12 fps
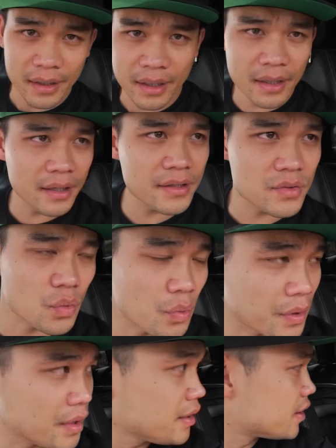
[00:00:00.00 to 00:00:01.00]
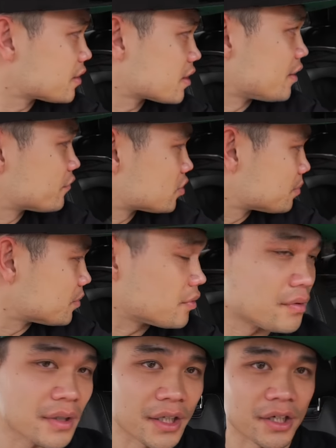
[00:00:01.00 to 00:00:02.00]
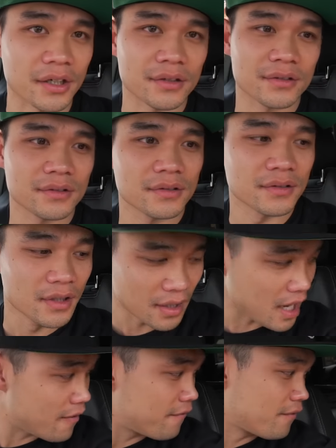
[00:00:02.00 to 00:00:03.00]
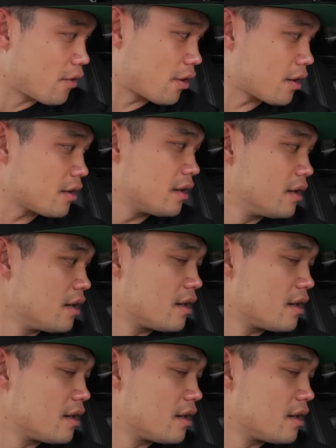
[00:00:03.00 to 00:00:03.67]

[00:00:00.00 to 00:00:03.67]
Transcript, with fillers: It is really uncomfortable here. Look how far